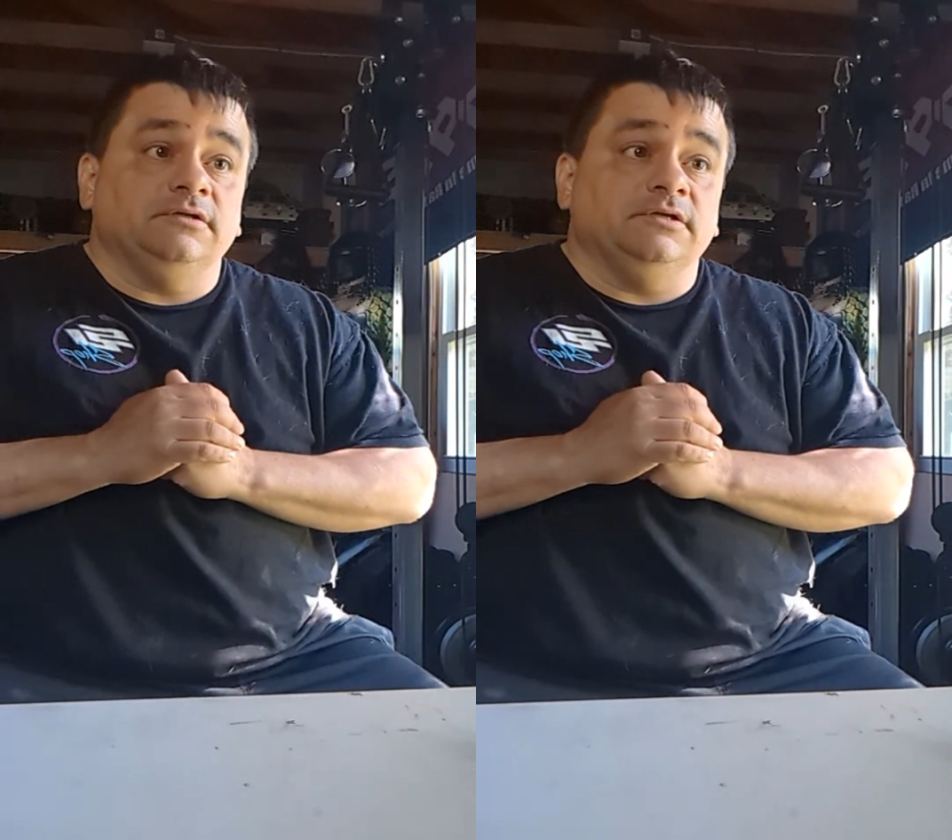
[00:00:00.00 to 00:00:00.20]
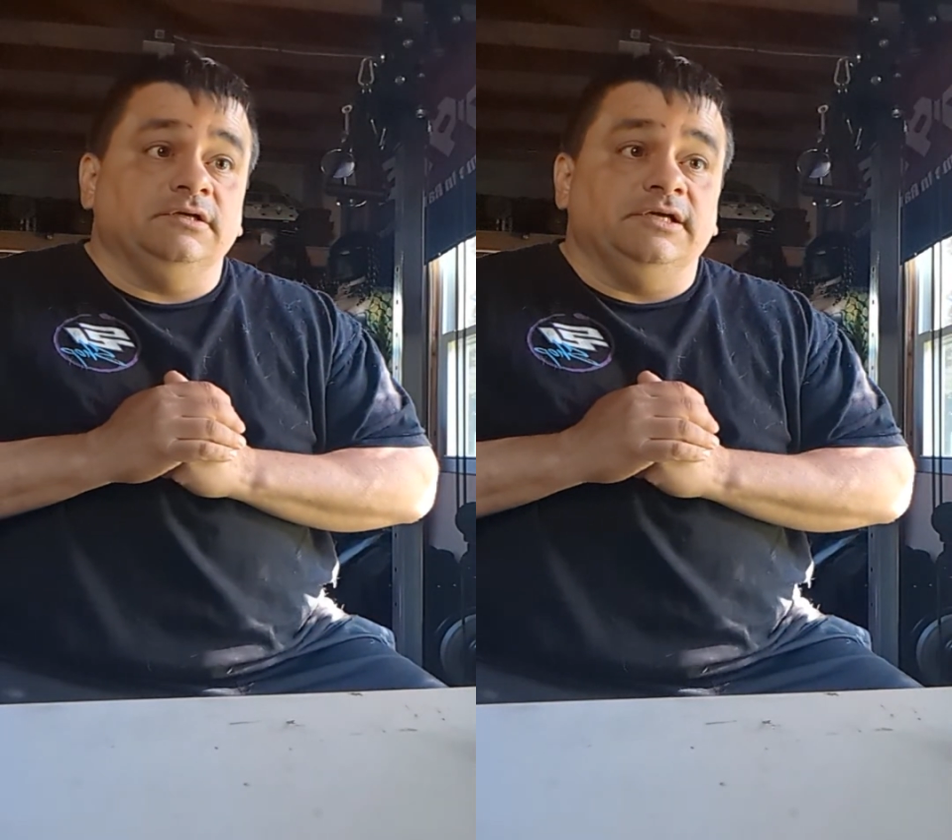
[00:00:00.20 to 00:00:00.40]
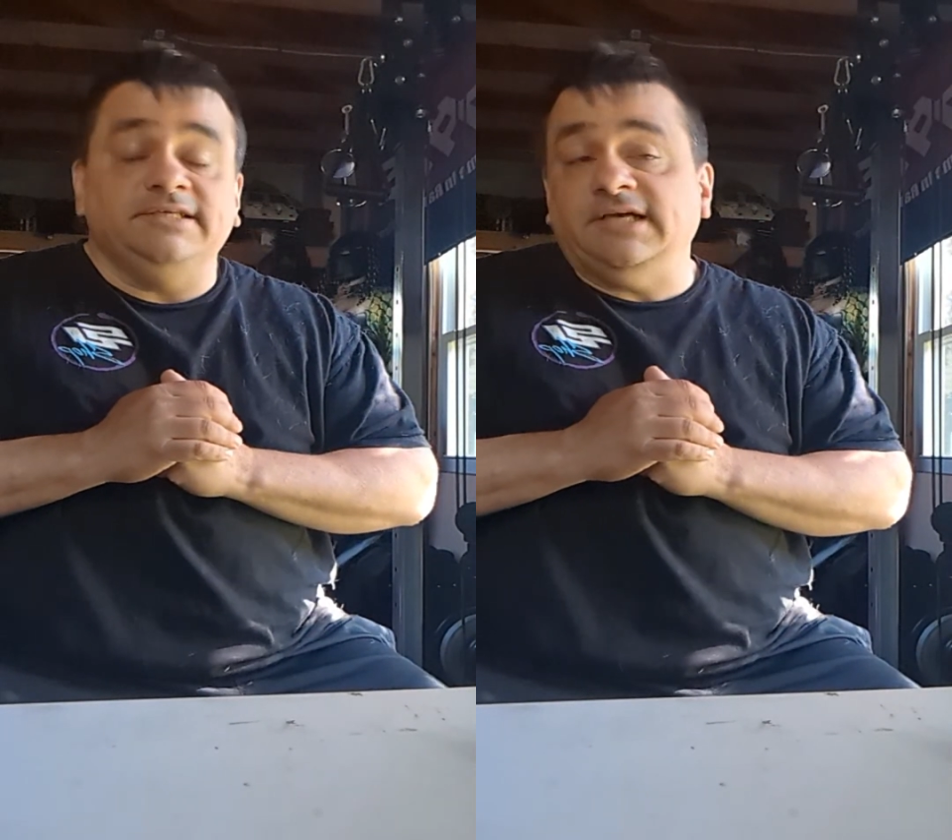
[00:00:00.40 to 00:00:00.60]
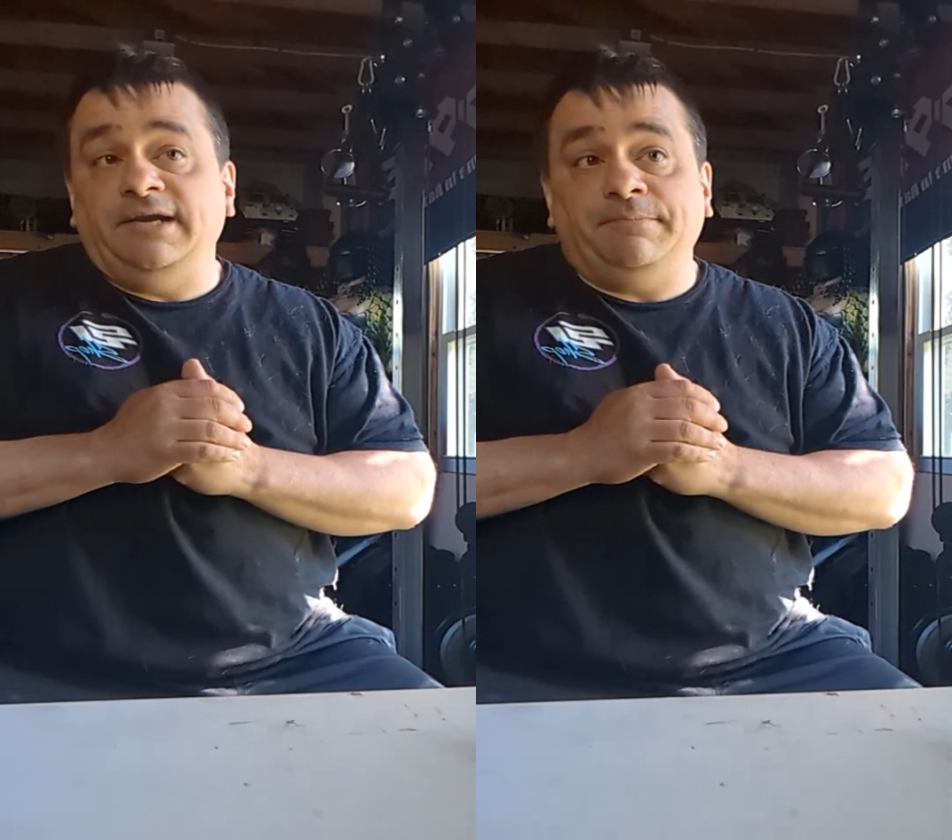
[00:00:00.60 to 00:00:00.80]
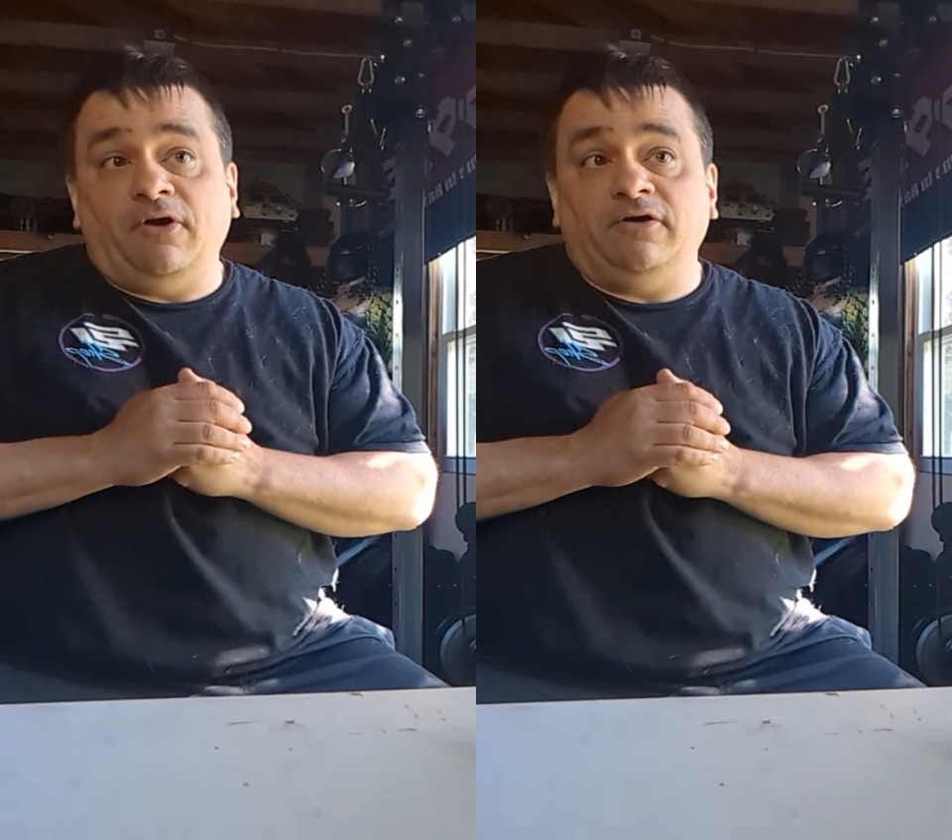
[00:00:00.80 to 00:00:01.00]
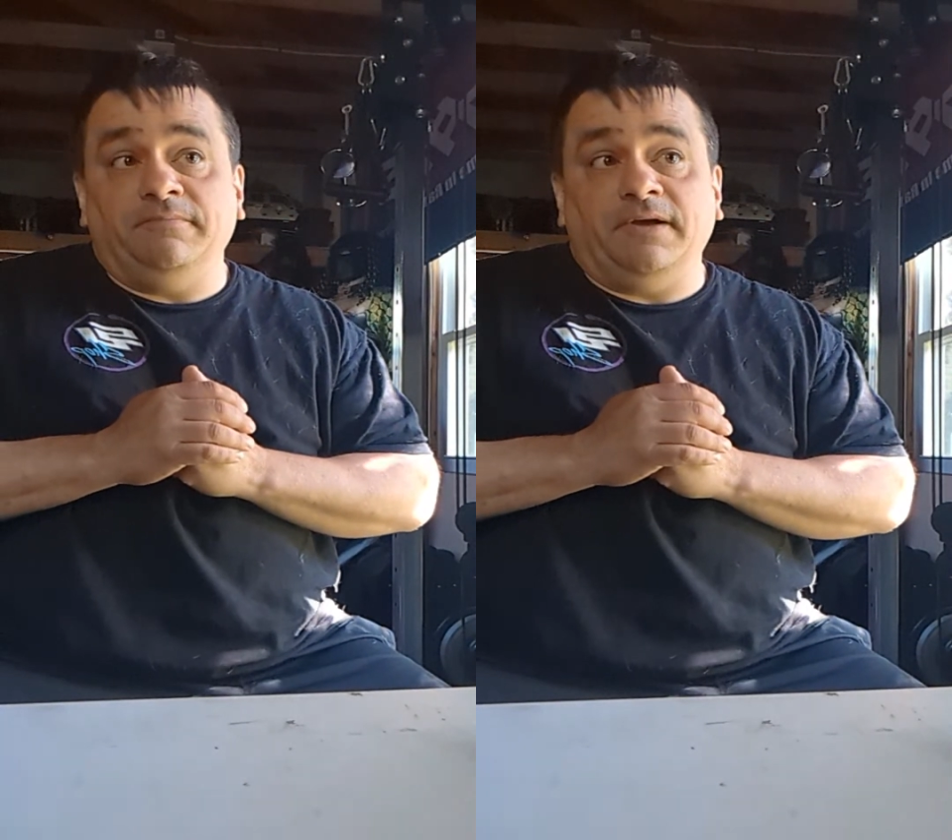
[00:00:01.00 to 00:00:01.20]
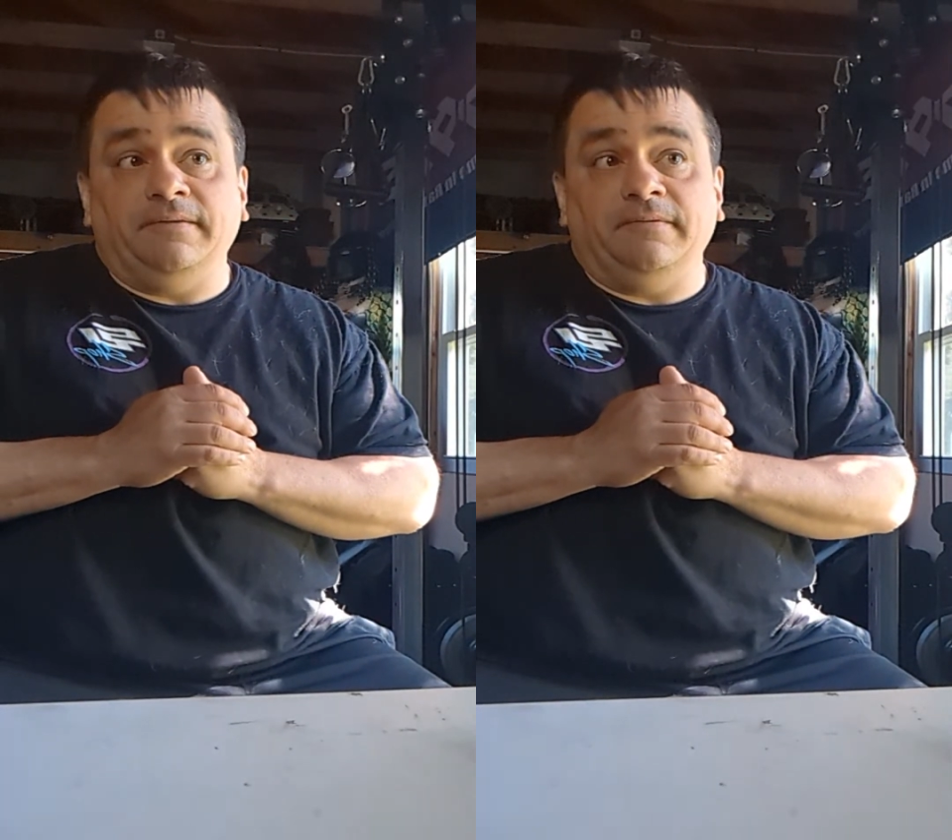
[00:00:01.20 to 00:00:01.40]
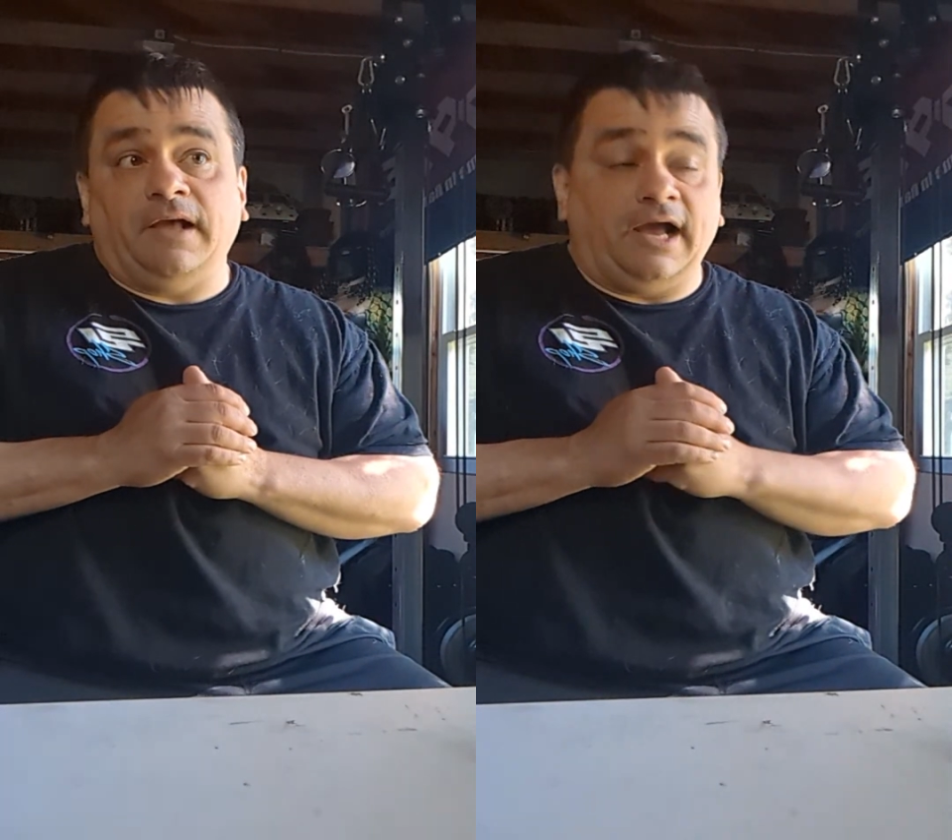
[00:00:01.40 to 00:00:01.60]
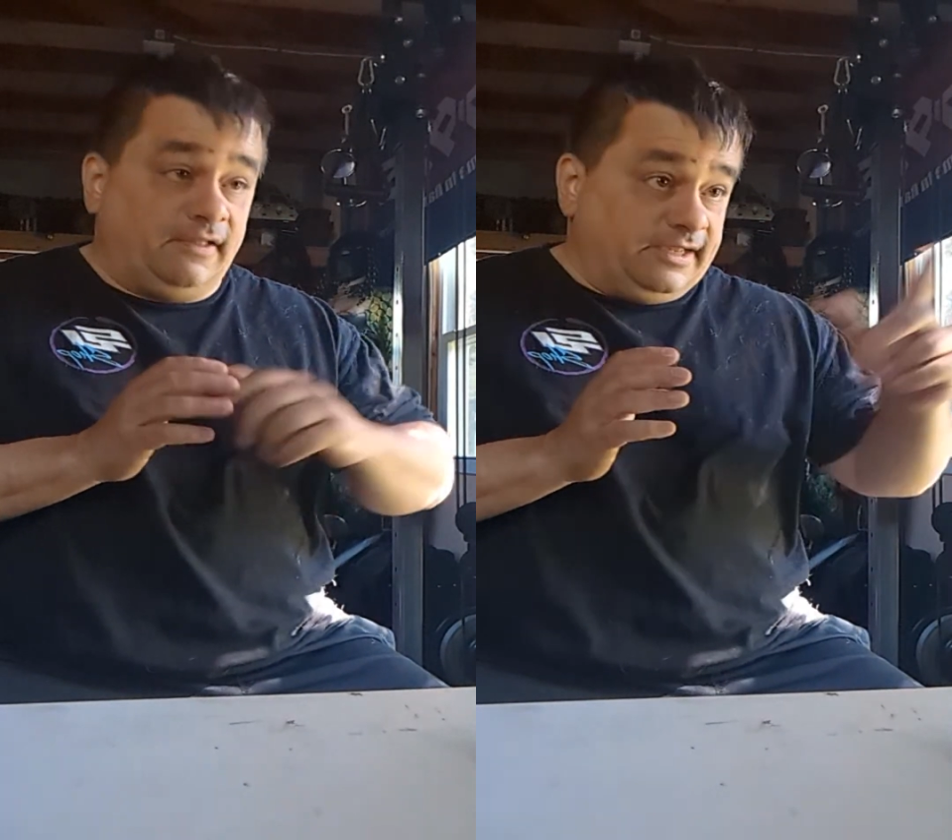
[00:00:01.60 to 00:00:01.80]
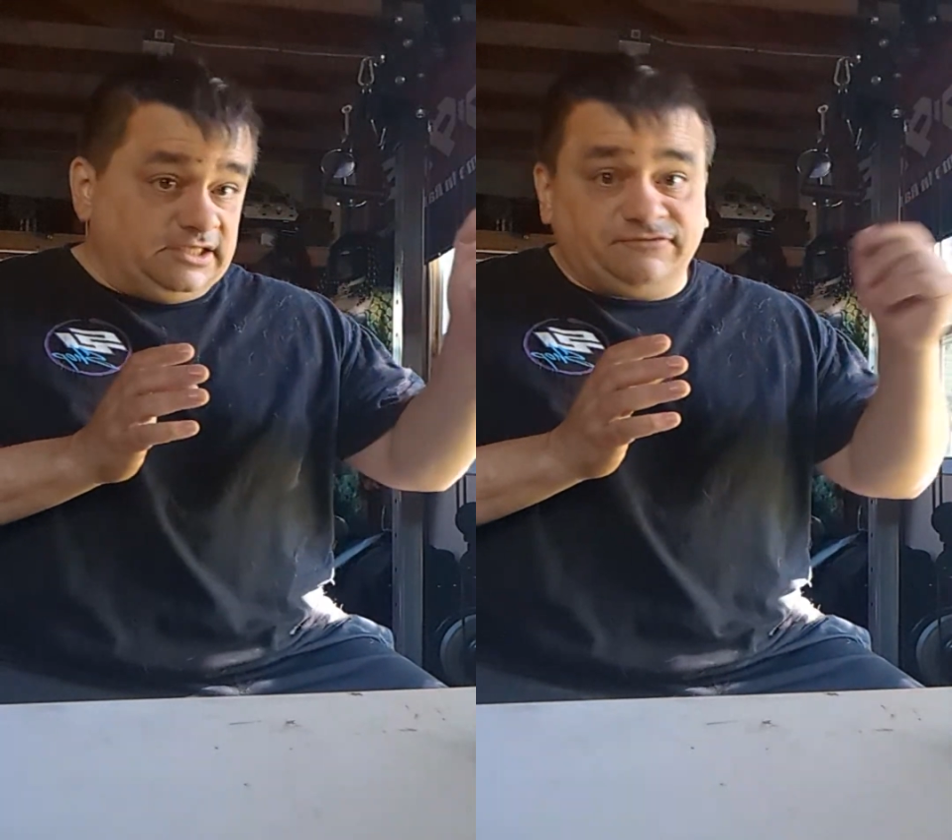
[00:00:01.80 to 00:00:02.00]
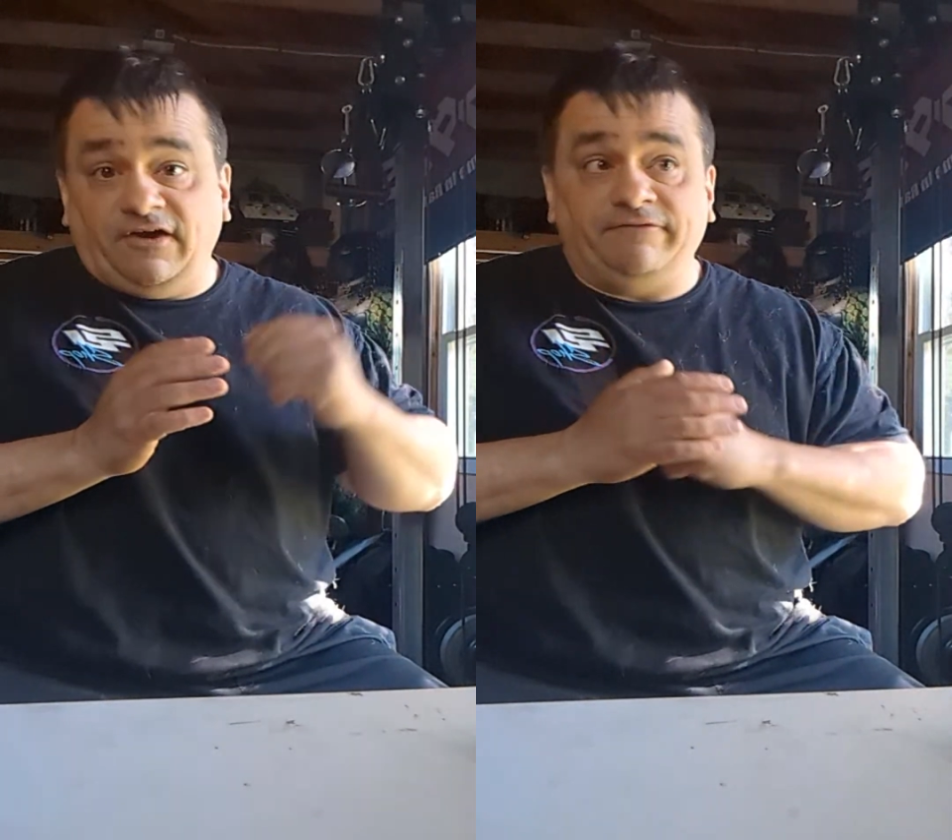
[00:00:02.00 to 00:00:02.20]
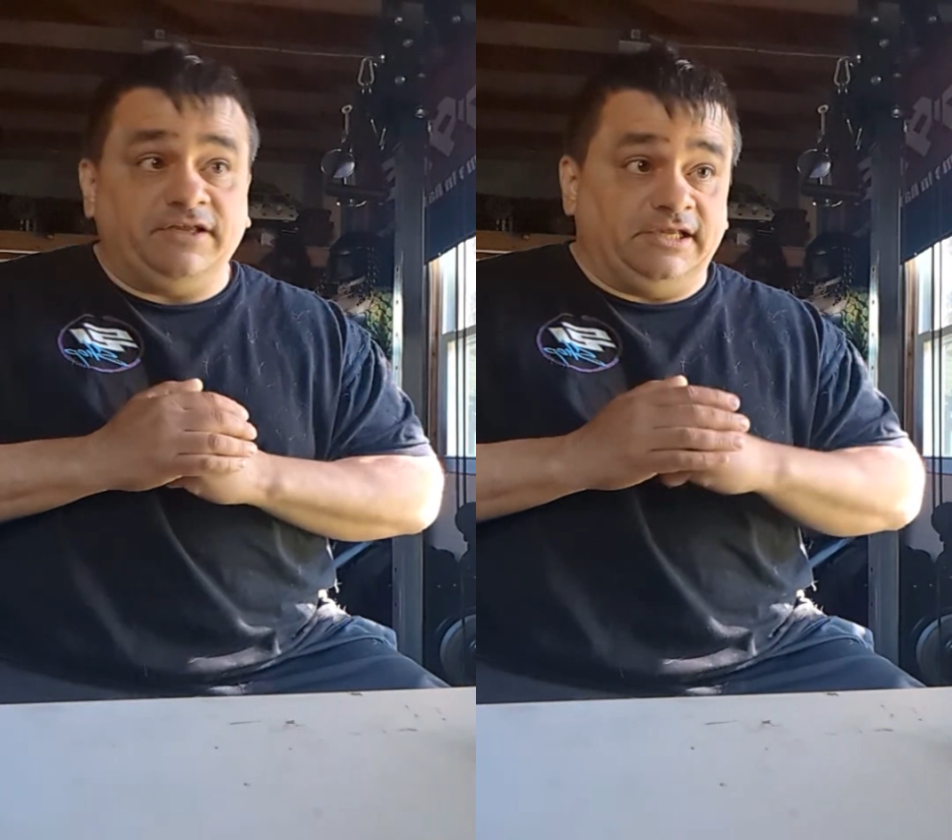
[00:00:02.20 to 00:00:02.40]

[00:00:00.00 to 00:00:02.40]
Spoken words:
He's eyeballing I like his 5T.